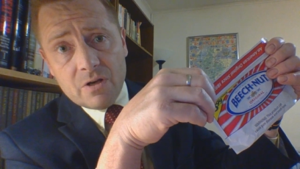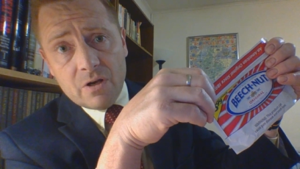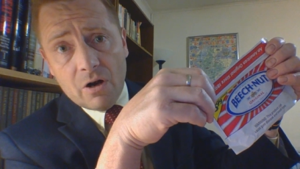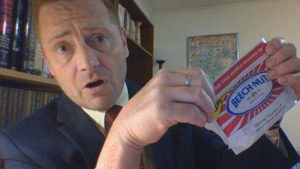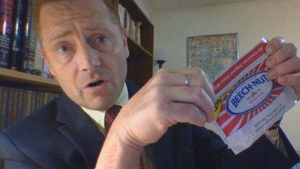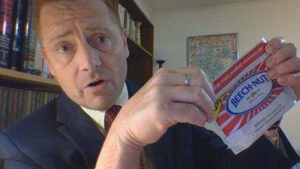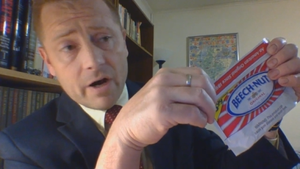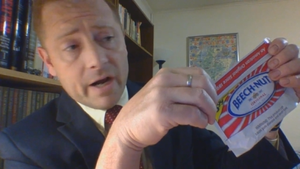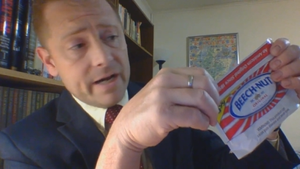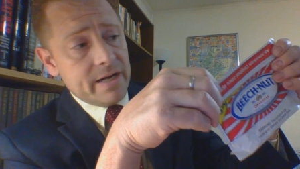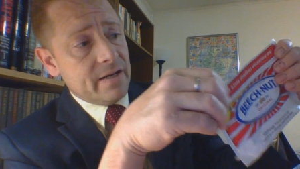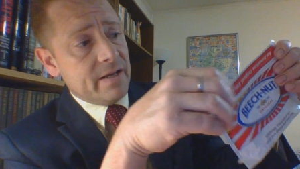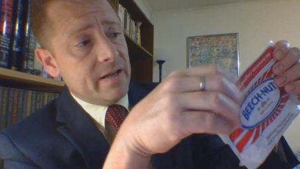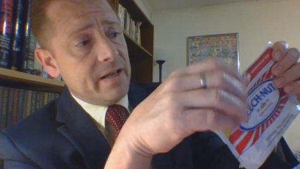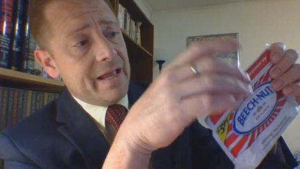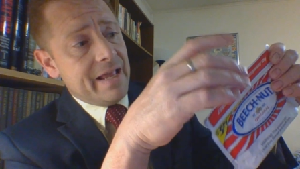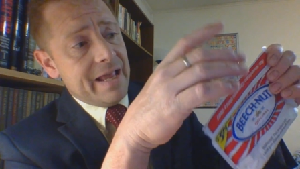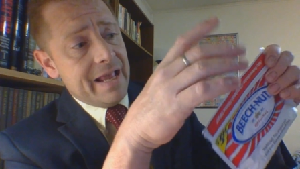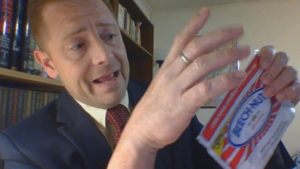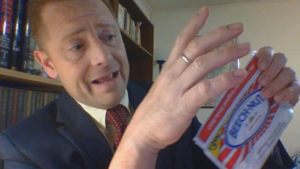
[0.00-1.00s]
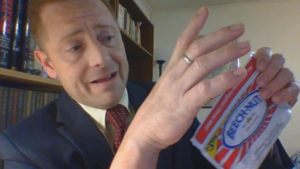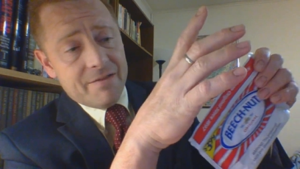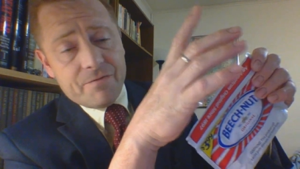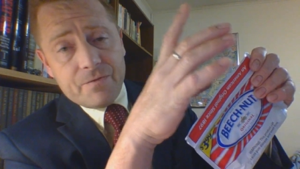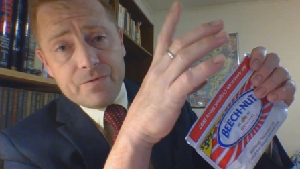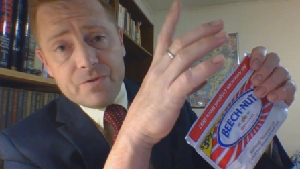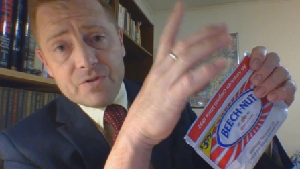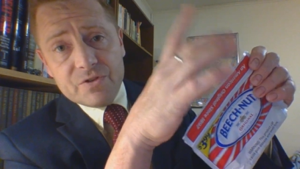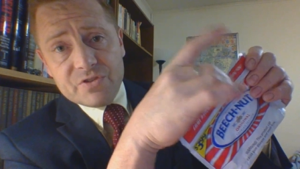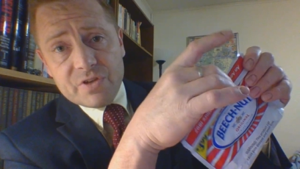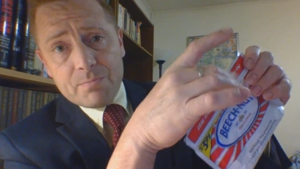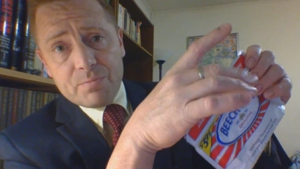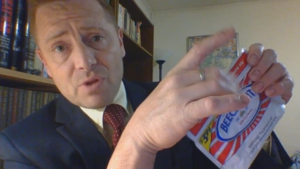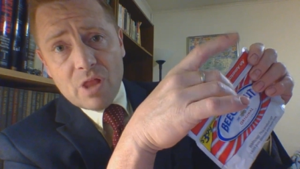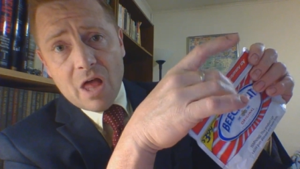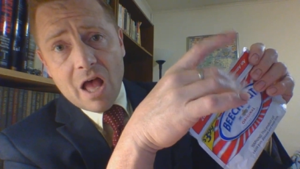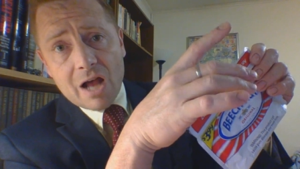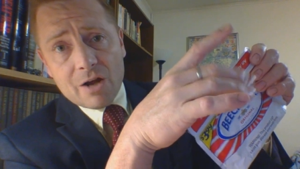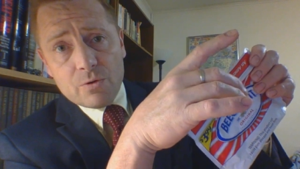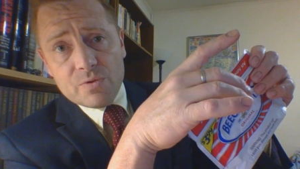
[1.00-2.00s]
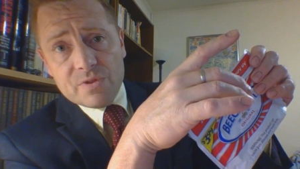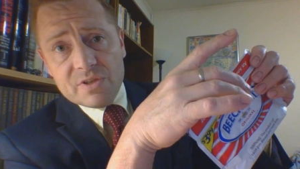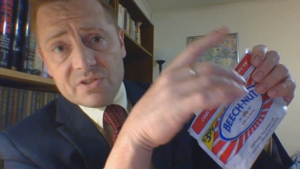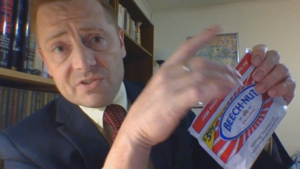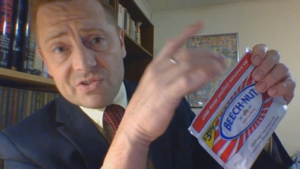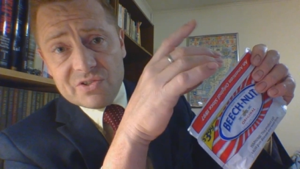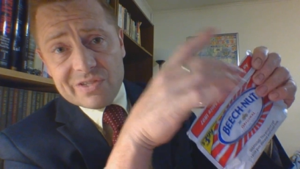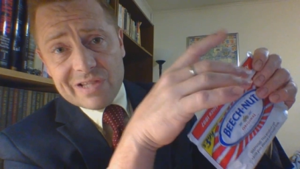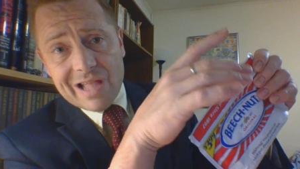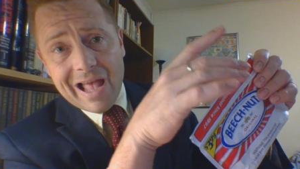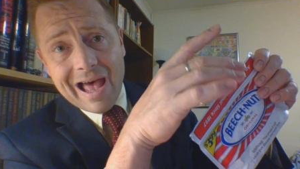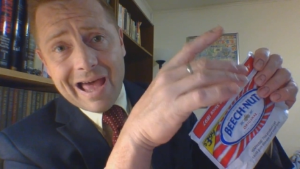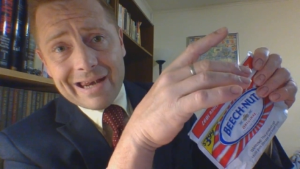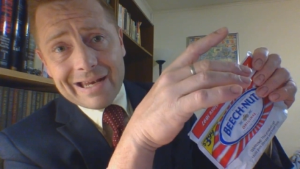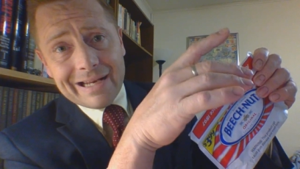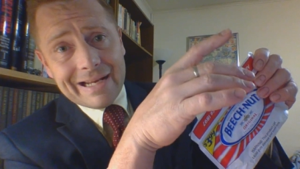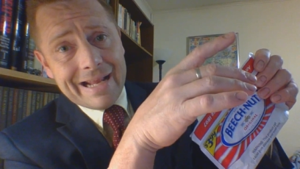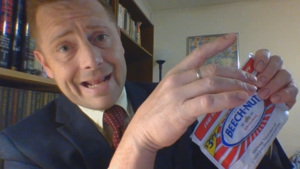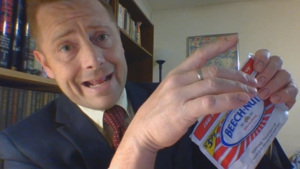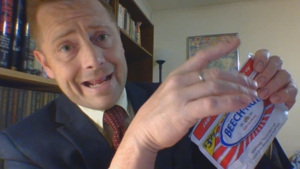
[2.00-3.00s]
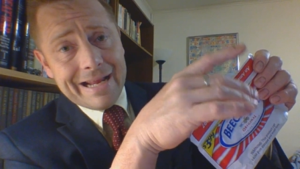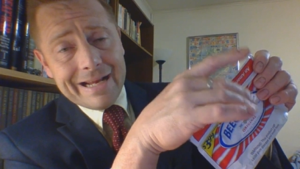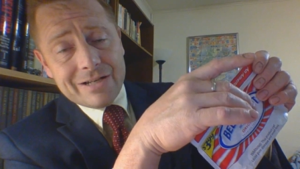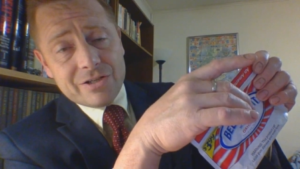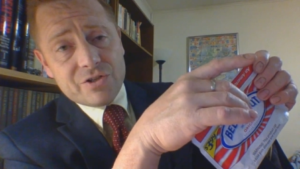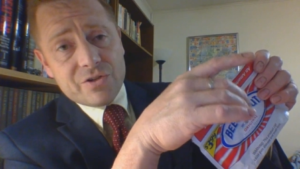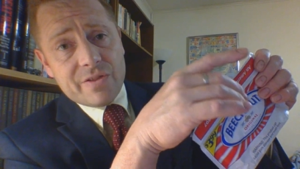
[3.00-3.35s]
all right if the ziplock when this is not engaged,